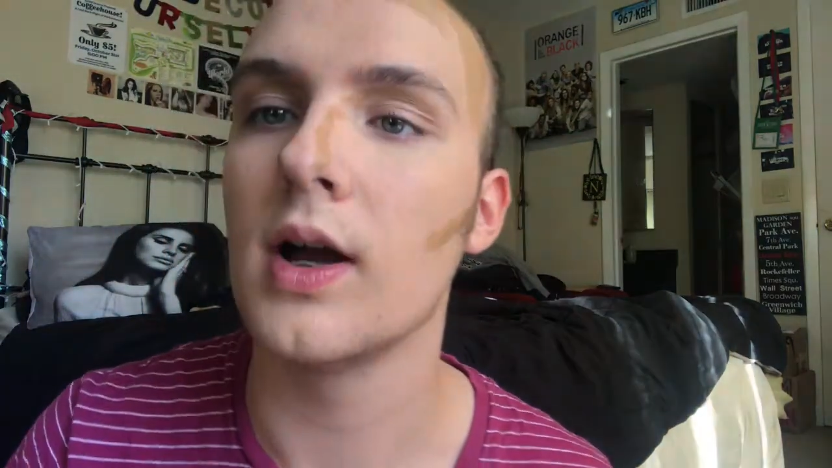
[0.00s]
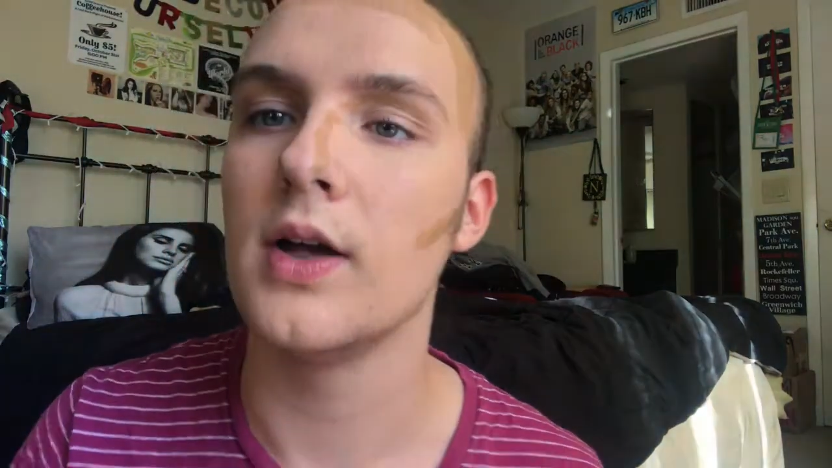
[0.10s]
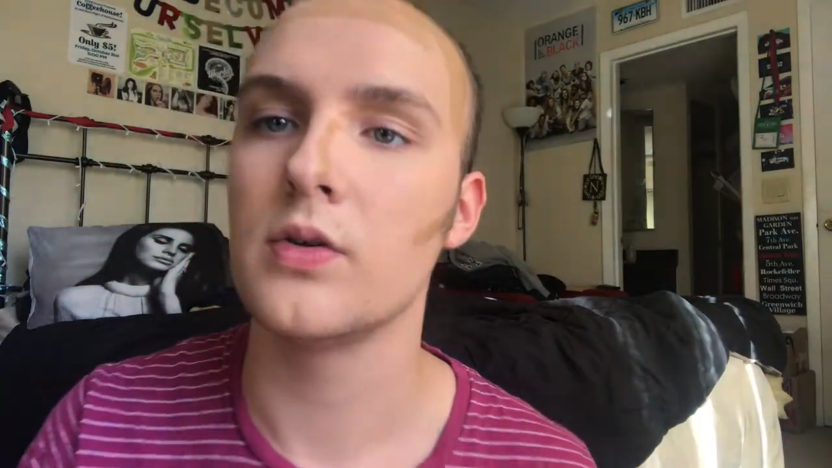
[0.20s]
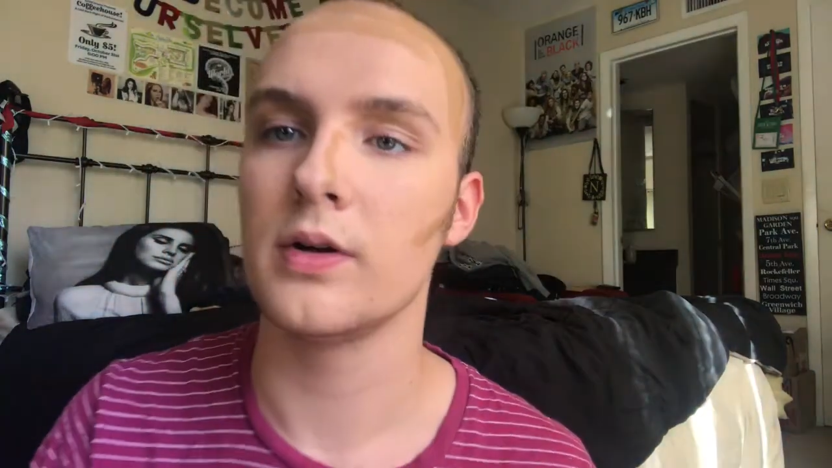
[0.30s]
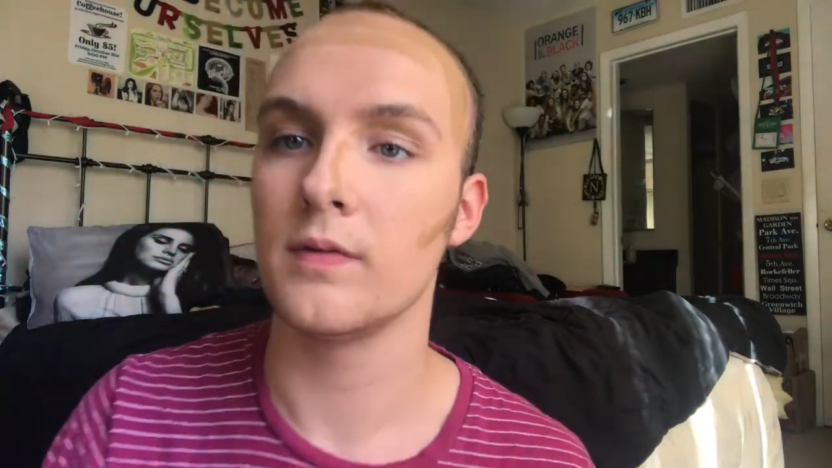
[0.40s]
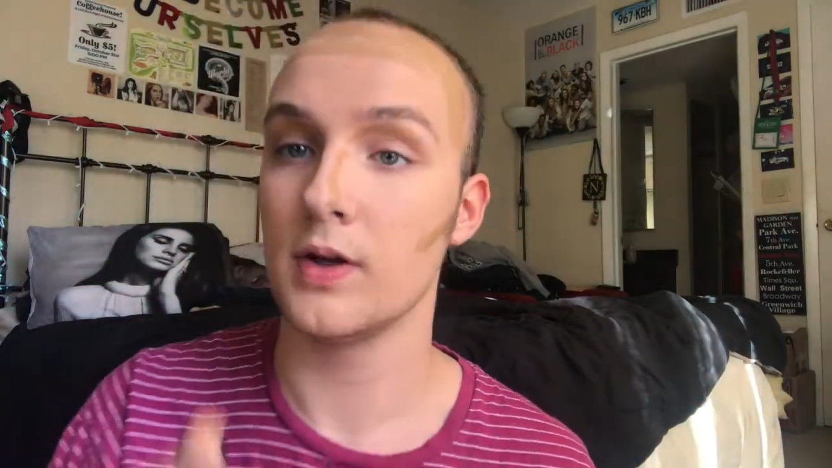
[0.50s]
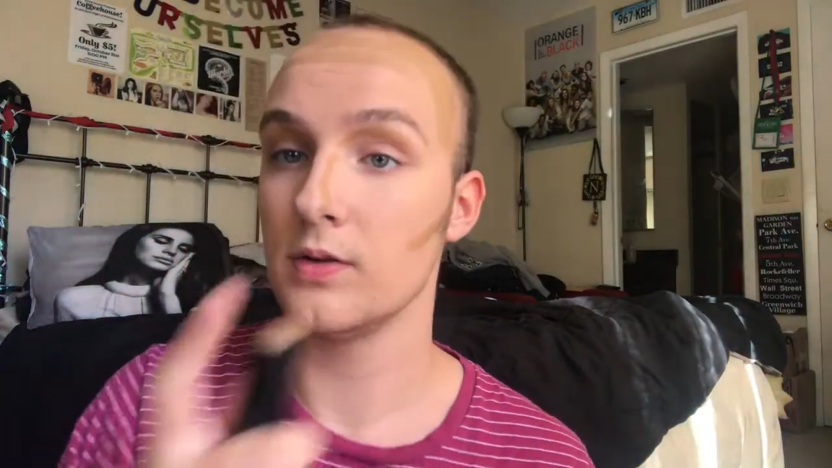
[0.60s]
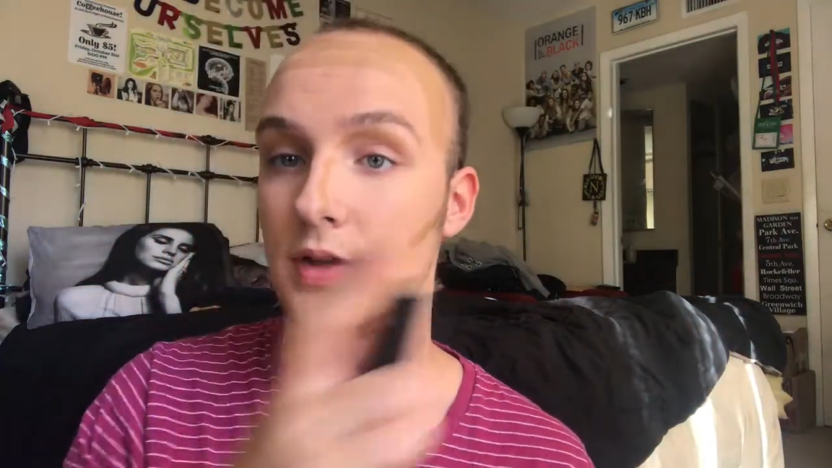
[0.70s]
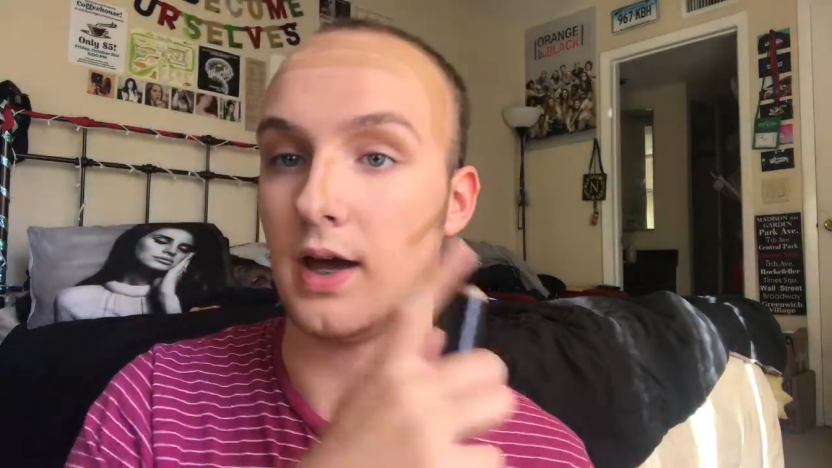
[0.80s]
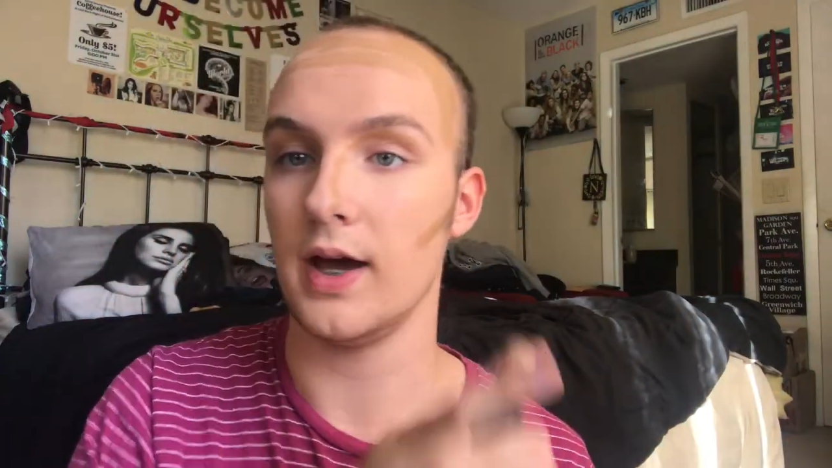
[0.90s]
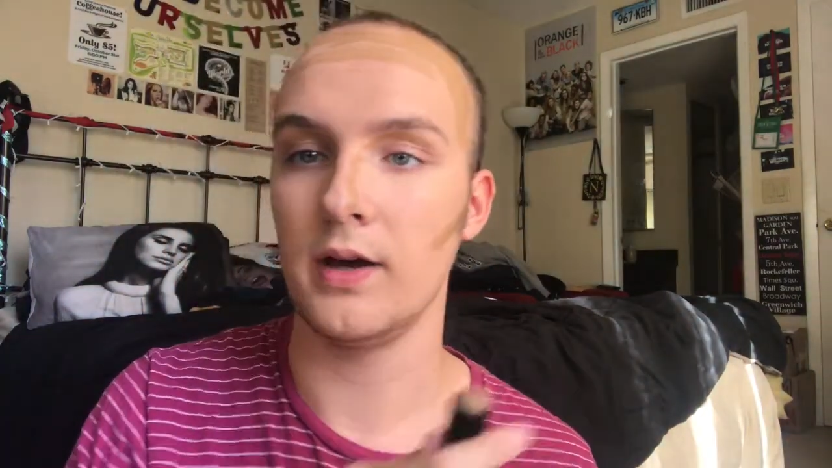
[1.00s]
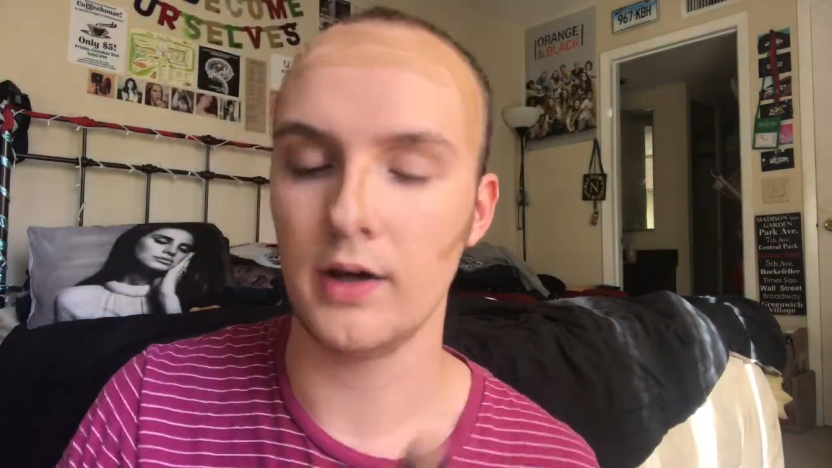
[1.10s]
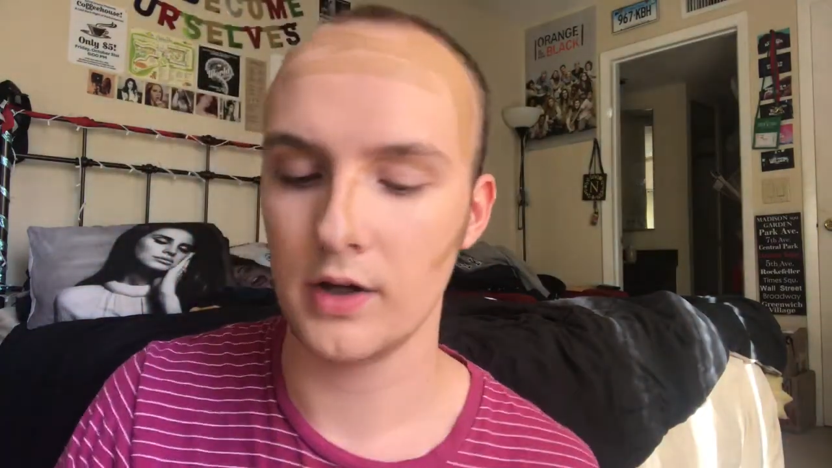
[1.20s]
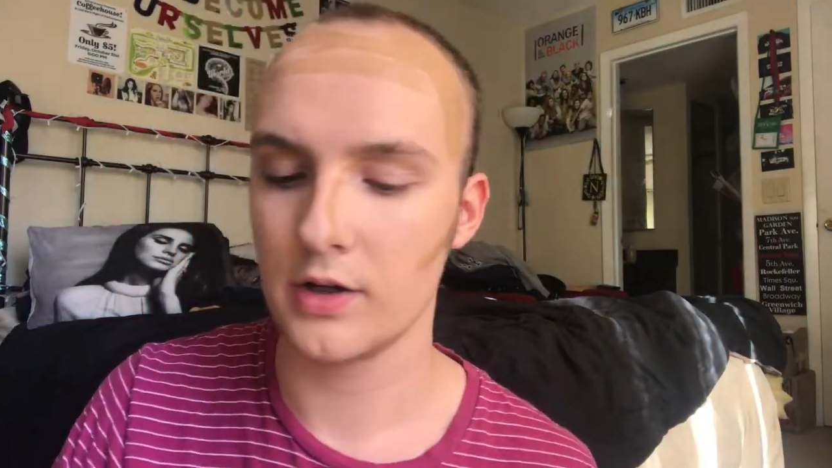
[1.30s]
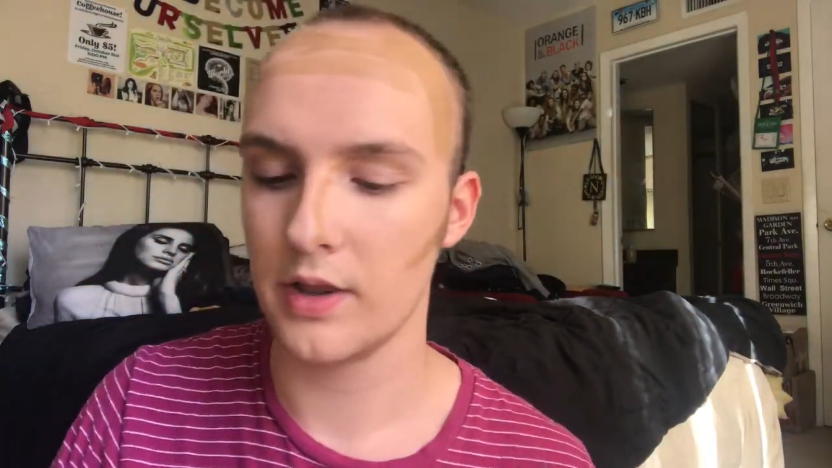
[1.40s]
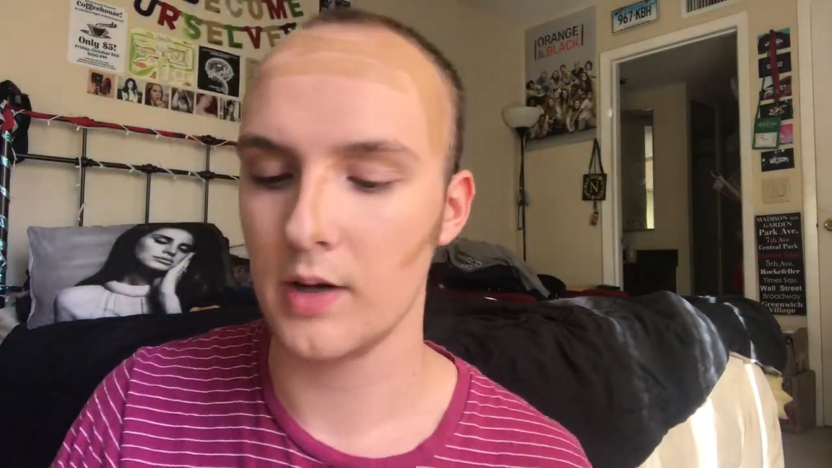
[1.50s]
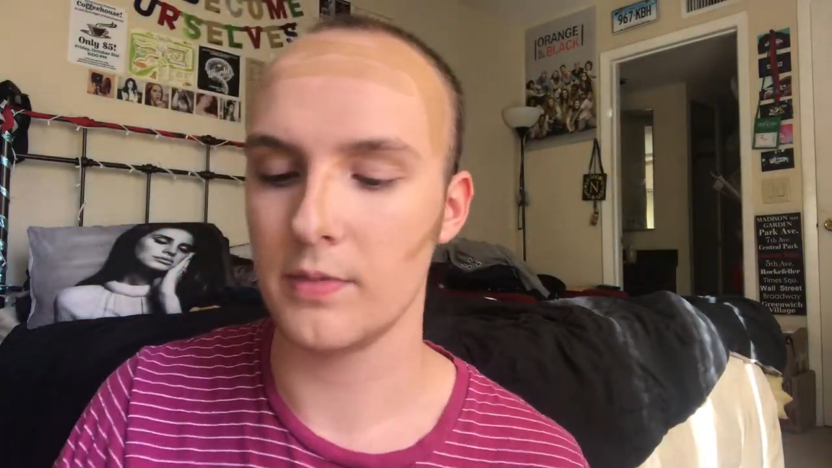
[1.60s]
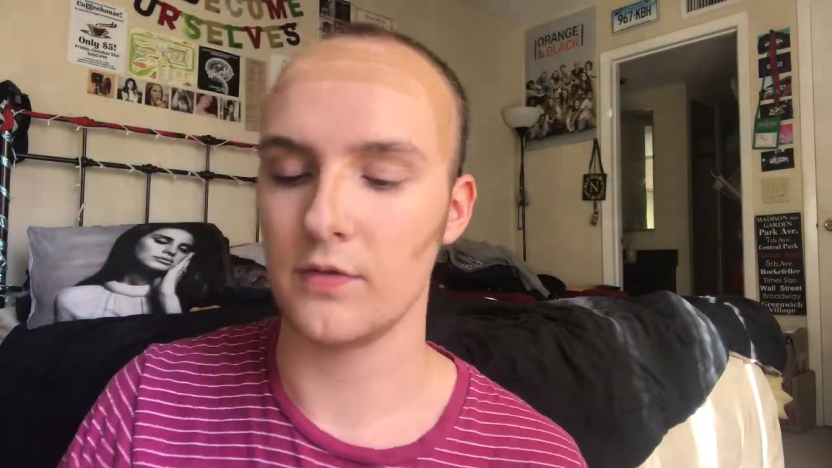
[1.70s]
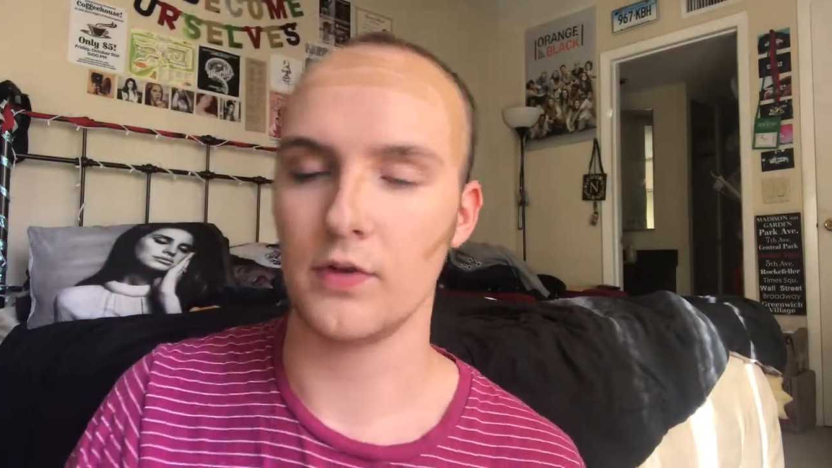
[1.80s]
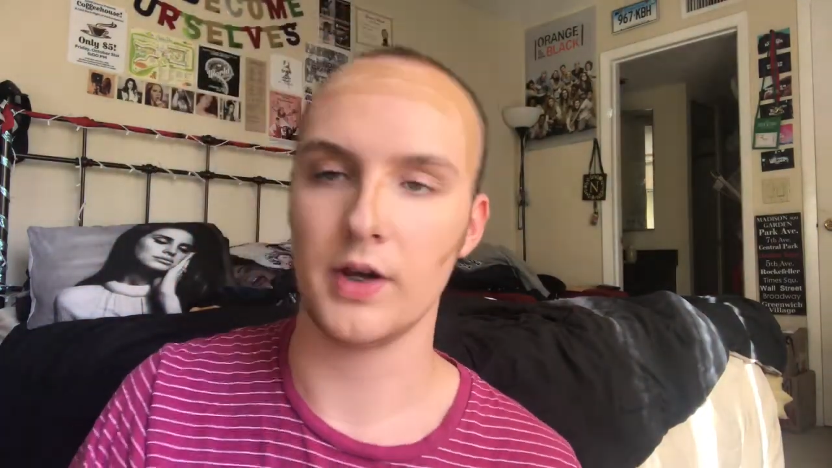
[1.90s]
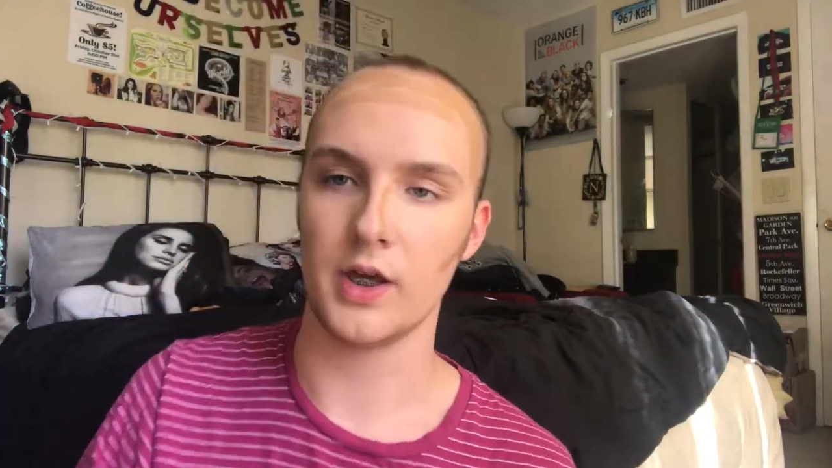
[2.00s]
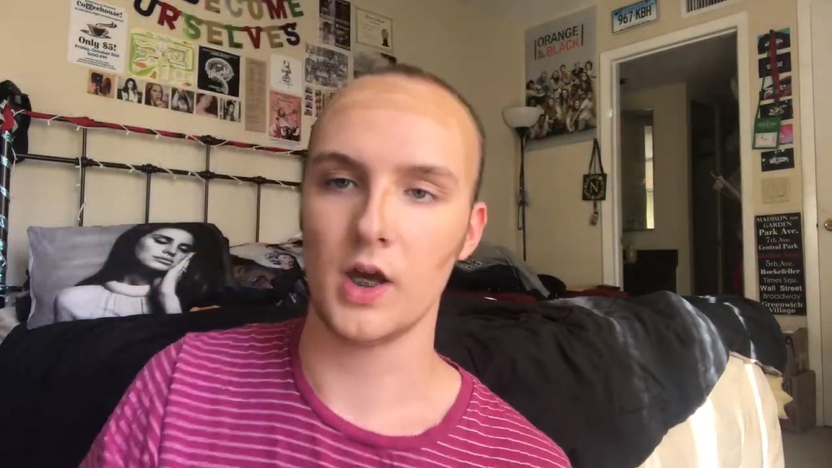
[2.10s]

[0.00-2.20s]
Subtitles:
contouring videos they highlight under there, but for